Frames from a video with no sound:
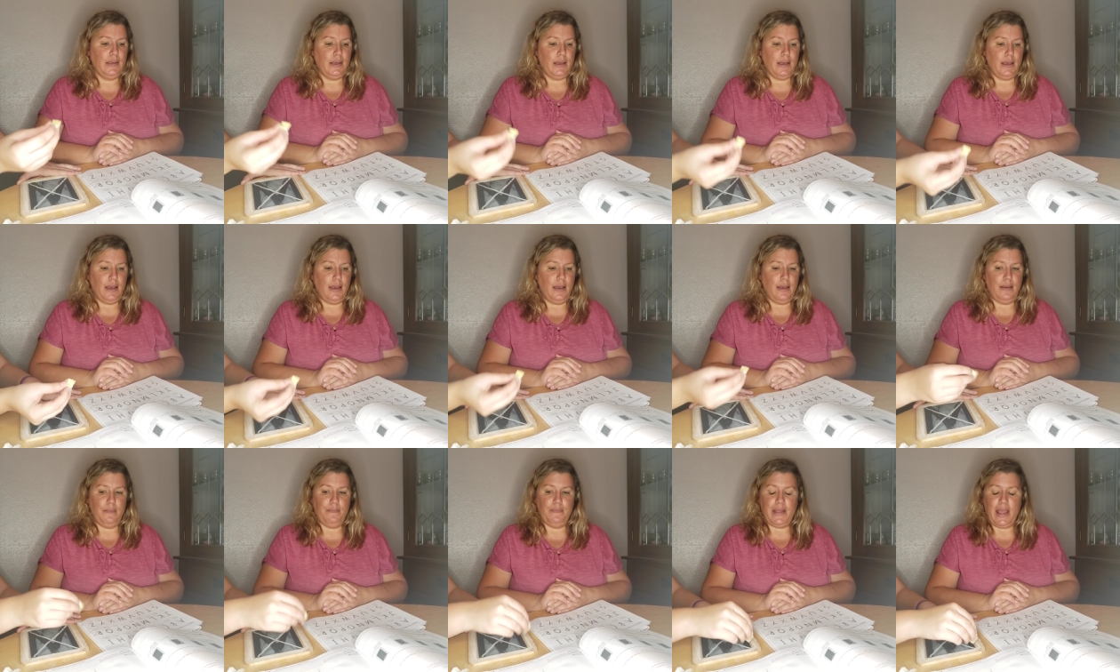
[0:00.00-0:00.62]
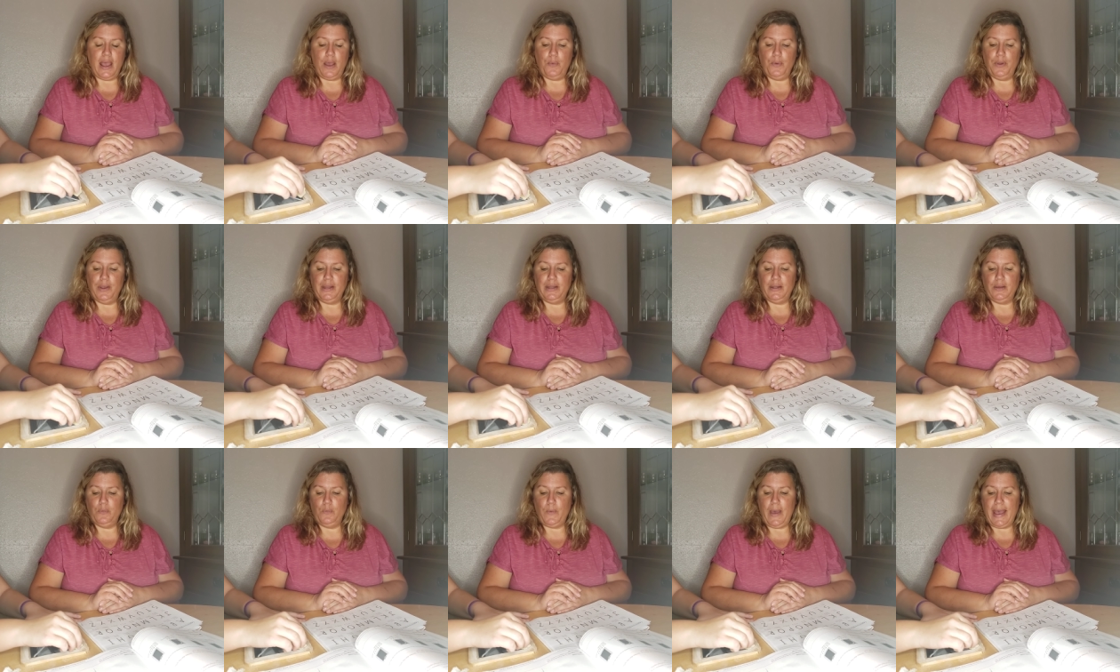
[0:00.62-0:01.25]
Now we're
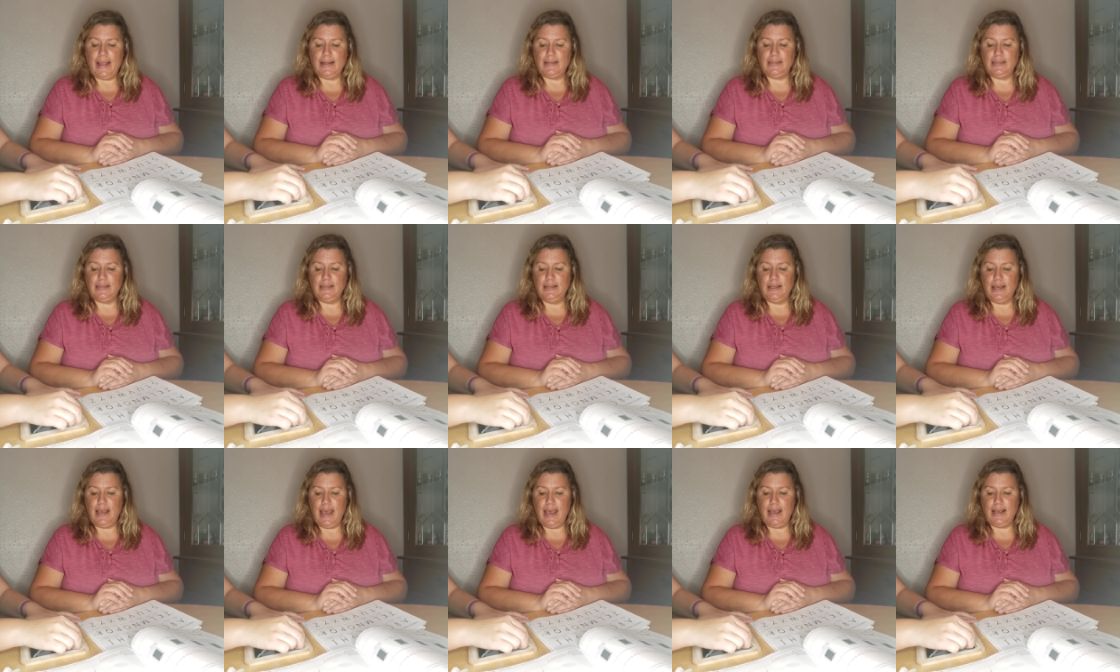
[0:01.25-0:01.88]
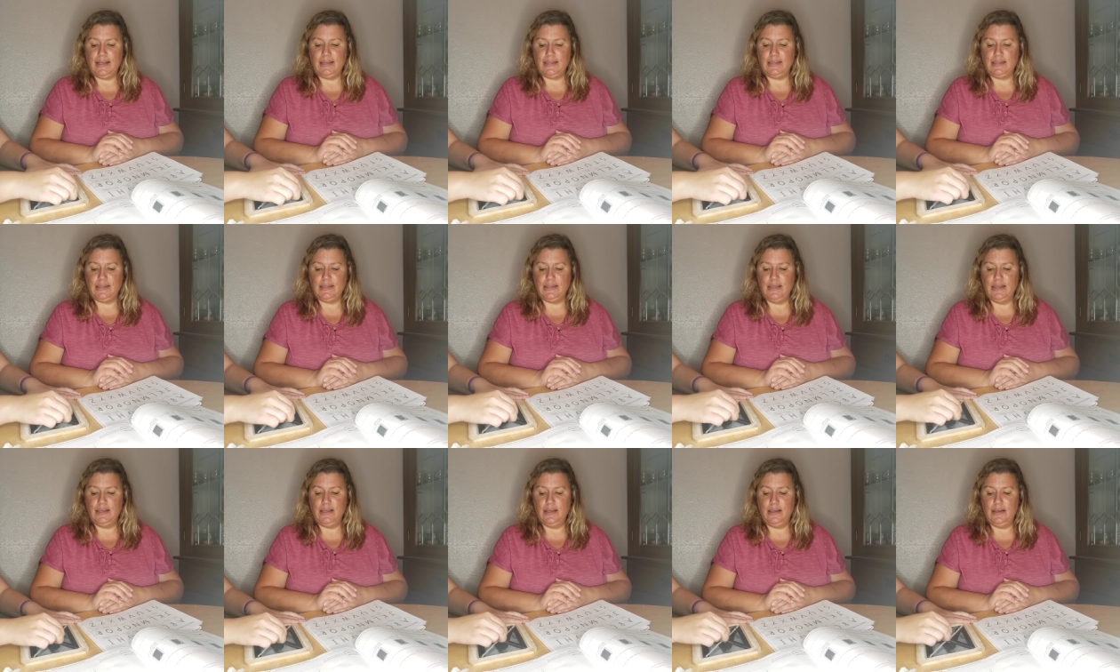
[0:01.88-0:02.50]
going to wet
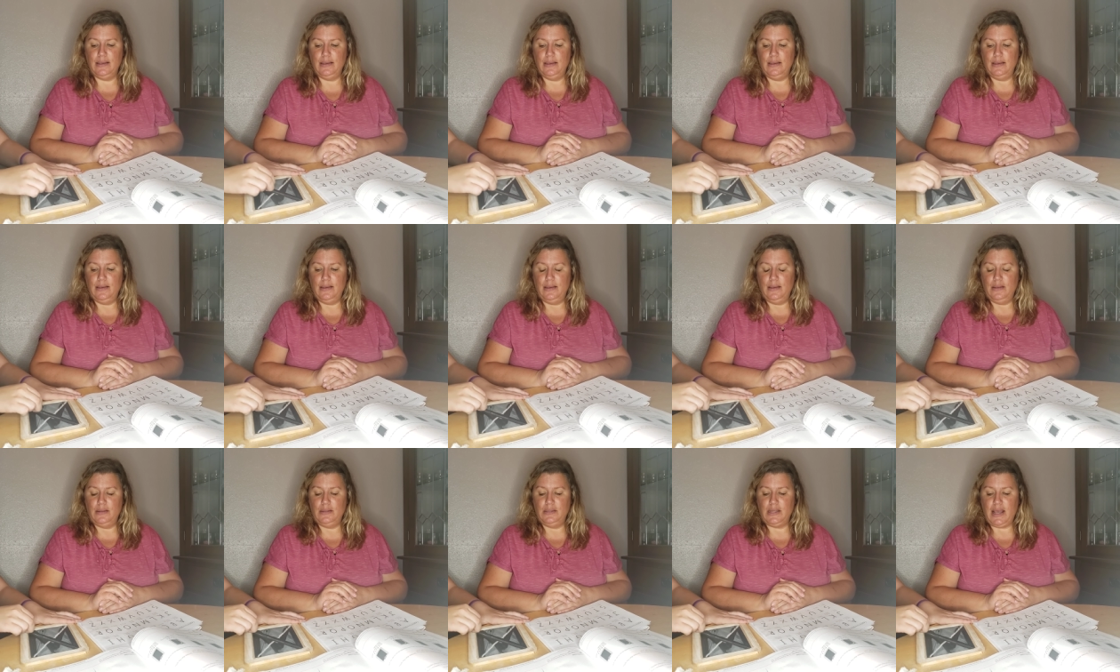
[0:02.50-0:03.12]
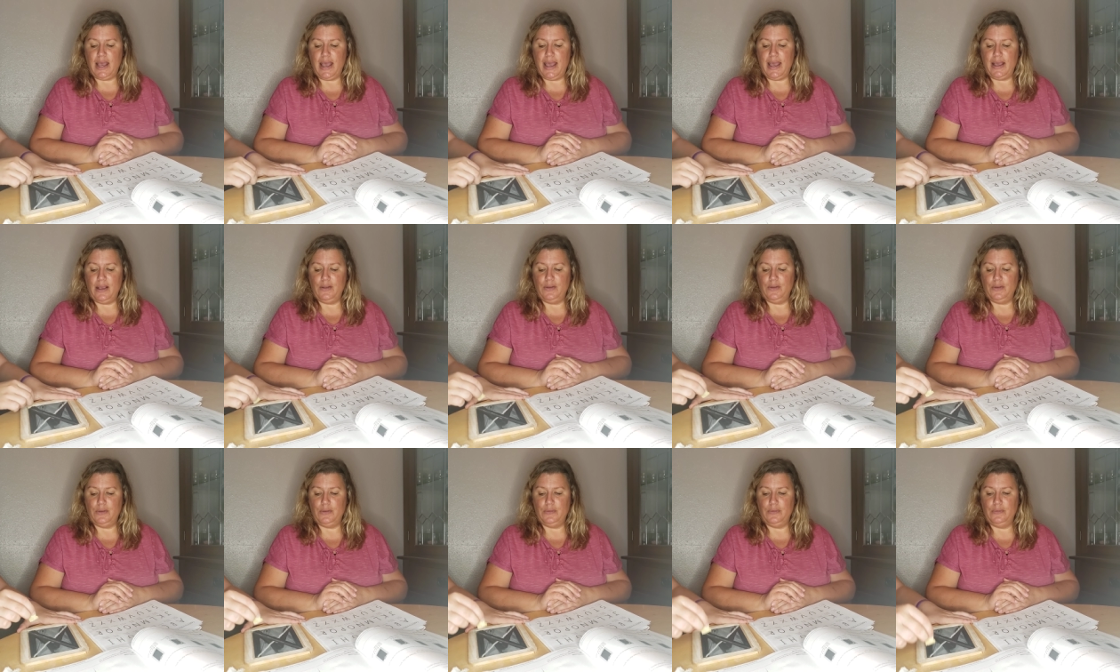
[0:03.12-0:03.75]
X,
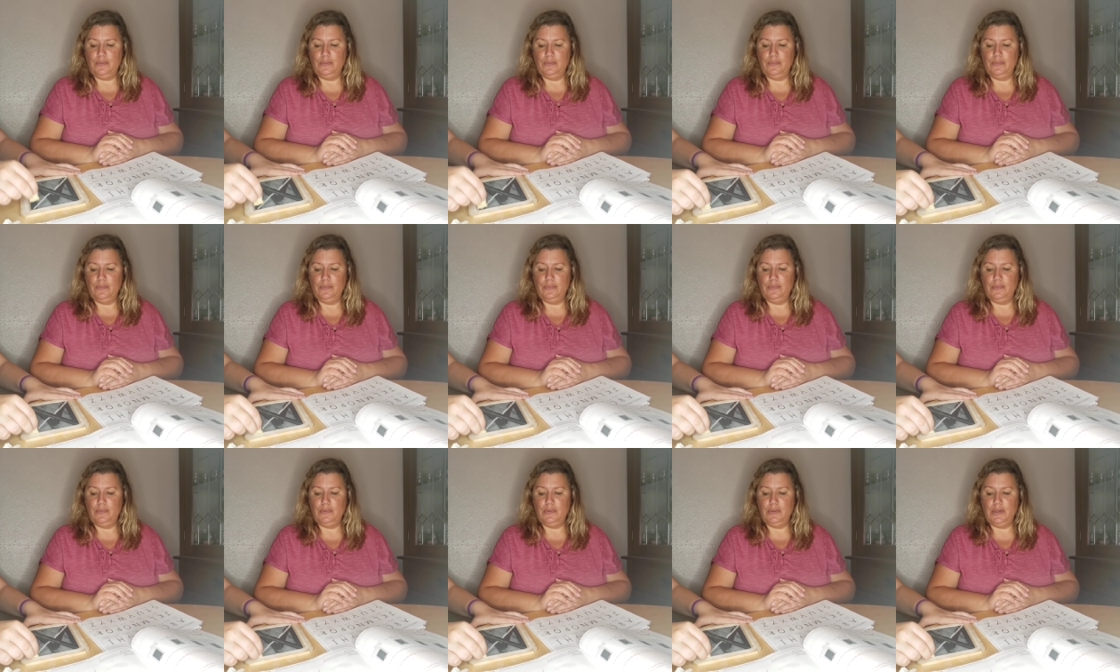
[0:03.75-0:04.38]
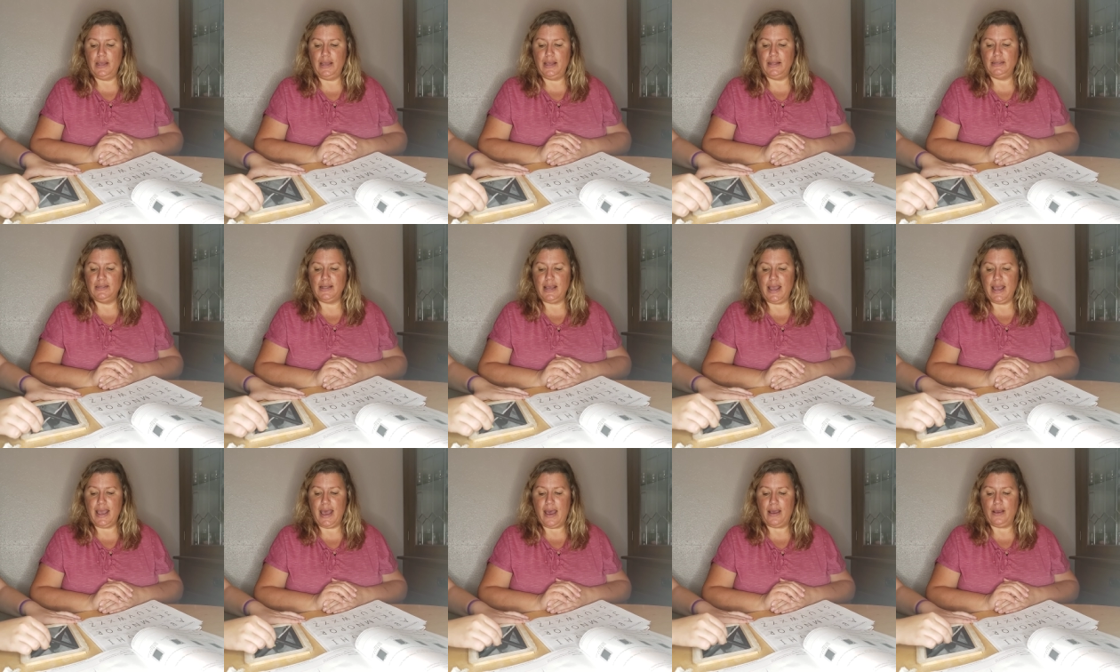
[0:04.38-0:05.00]
diagonal and
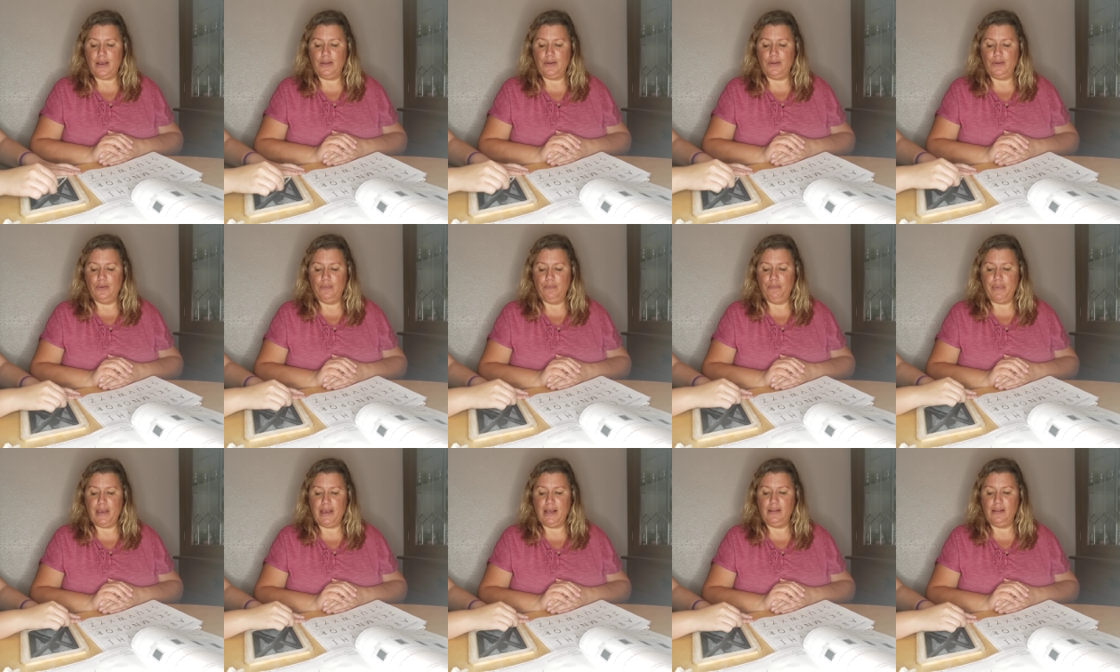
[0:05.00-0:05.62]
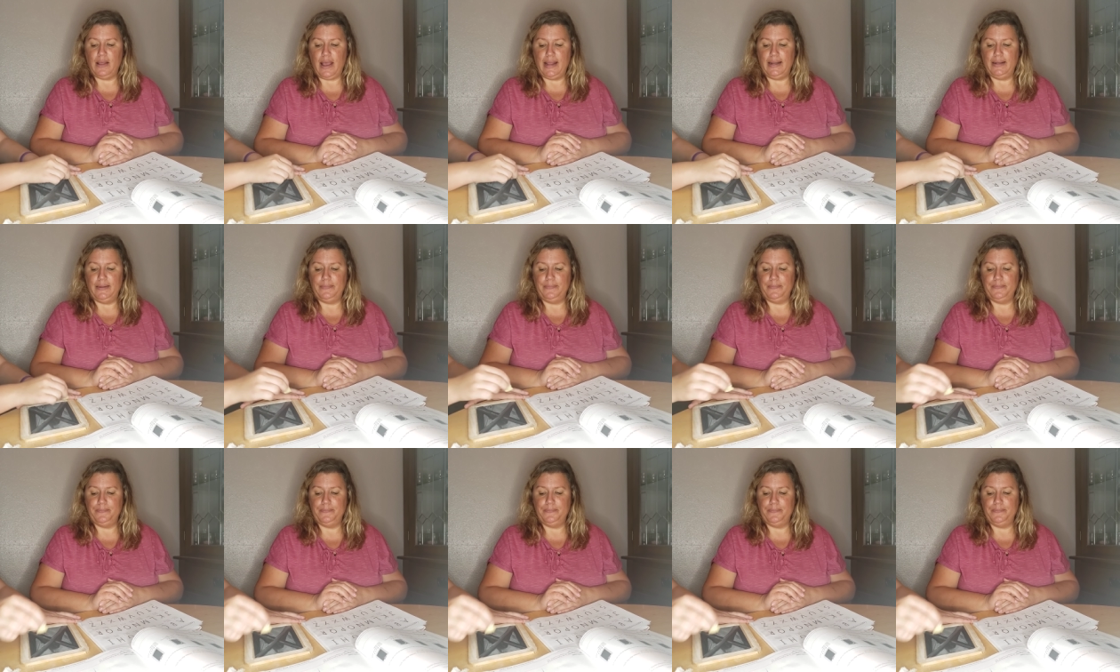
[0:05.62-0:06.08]
diagonal big line.